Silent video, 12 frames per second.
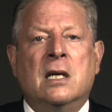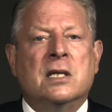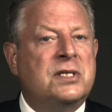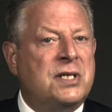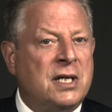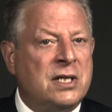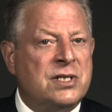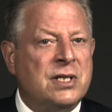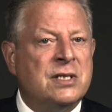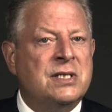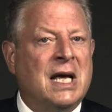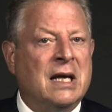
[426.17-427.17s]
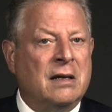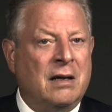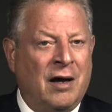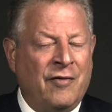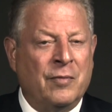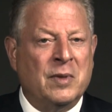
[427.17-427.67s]
citizens and
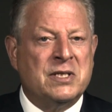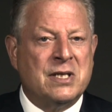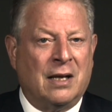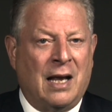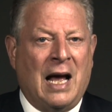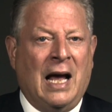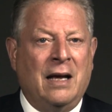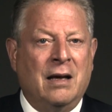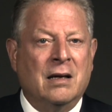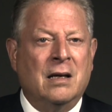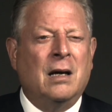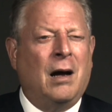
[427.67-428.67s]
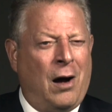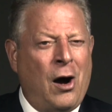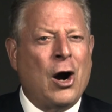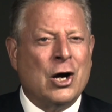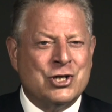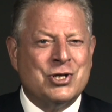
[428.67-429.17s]
governments alike
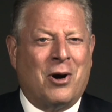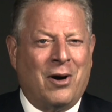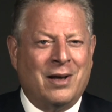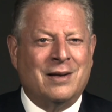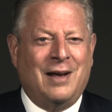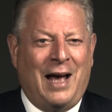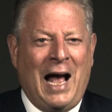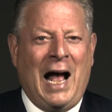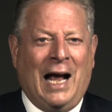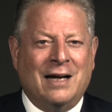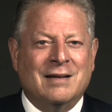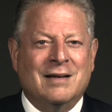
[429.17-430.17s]
are starting to act.